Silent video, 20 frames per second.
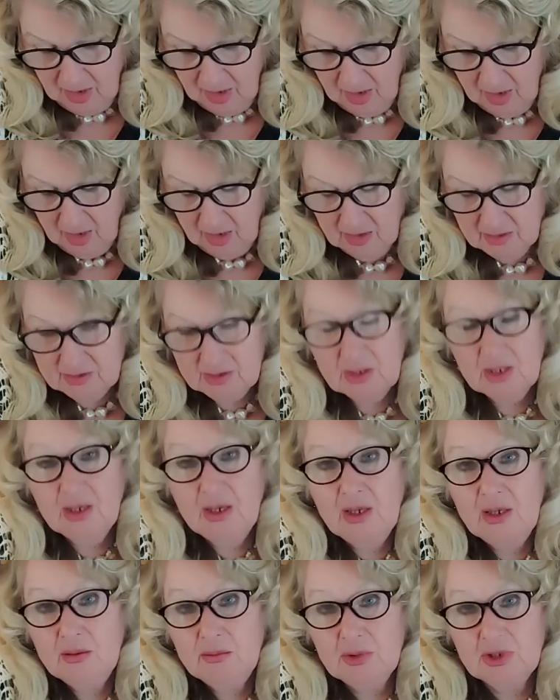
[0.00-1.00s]
and the
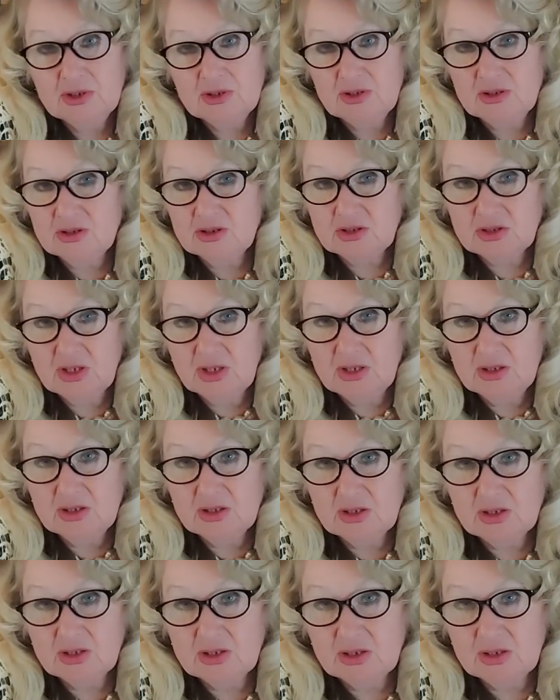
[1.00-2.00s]
climate is
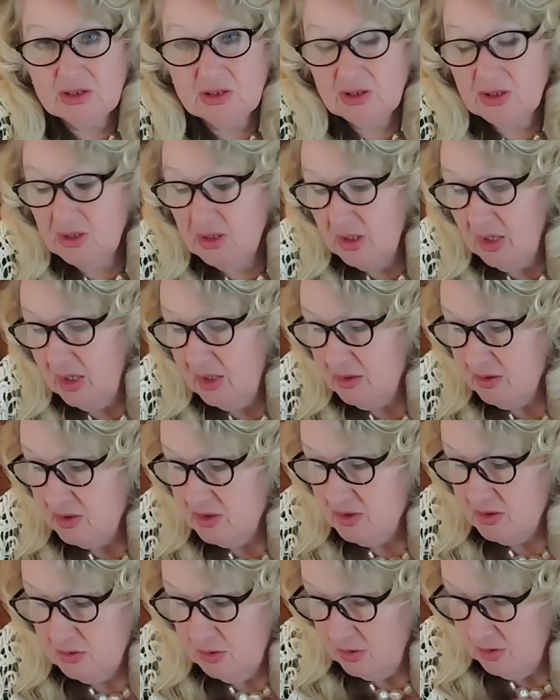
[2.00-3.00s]
changed. And
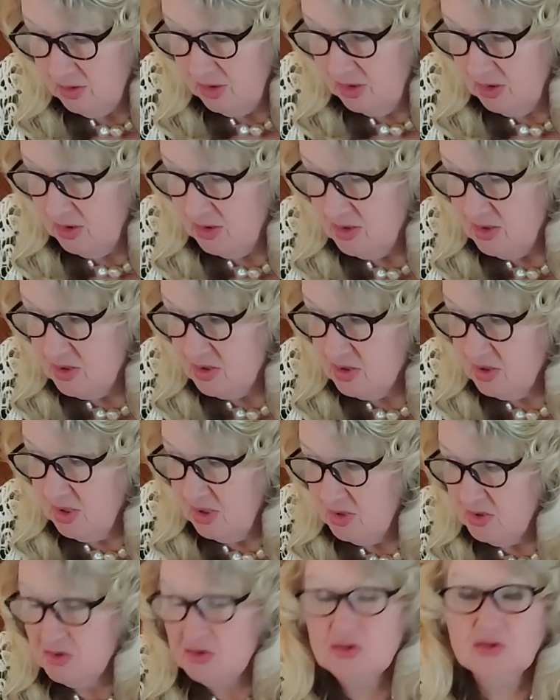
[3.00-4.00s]
it's not that it's
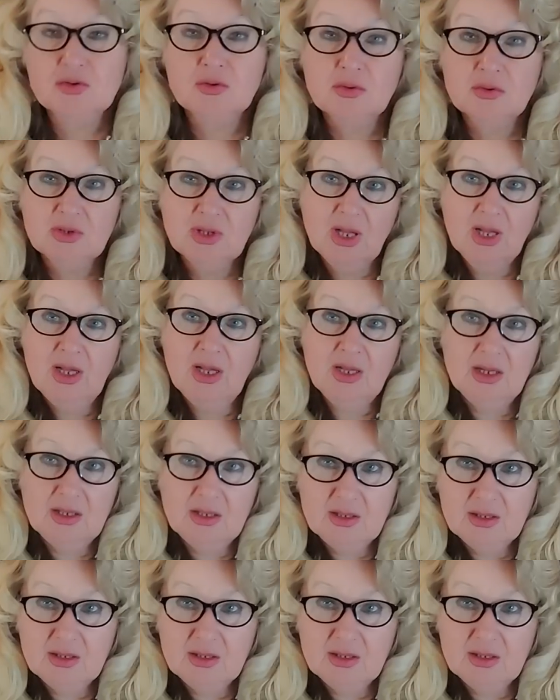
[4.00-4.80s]
changed today,